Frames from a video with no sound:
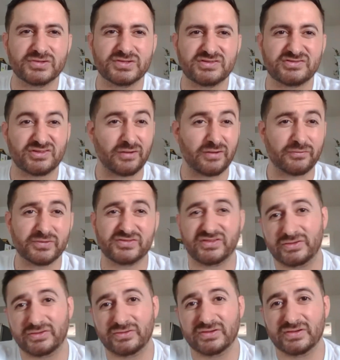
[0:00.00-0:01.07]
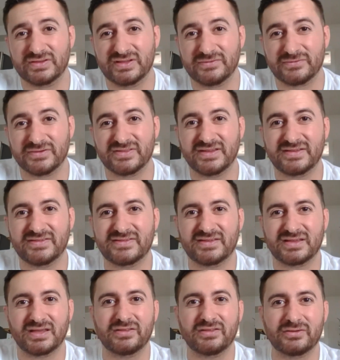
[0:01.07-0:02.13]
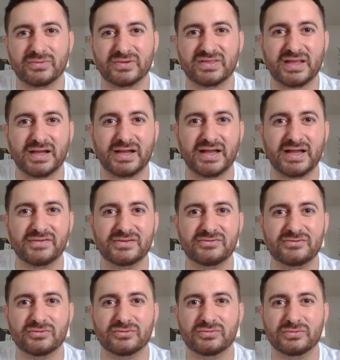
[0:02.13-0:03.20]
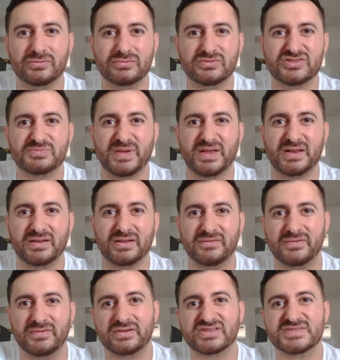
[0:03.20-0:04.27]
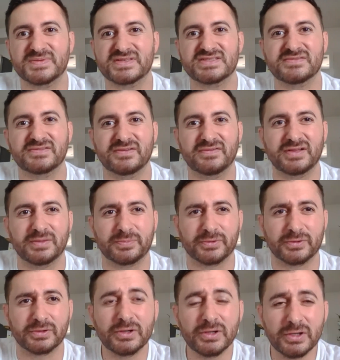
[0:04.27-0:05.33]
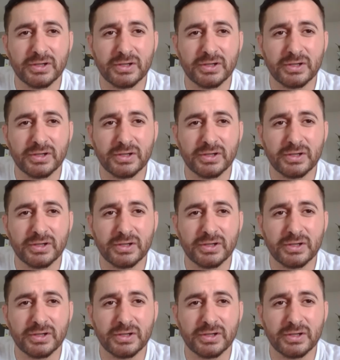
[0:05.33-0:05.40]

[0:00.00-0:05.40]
softwares that do different things together without having to spend on a very expensive developer.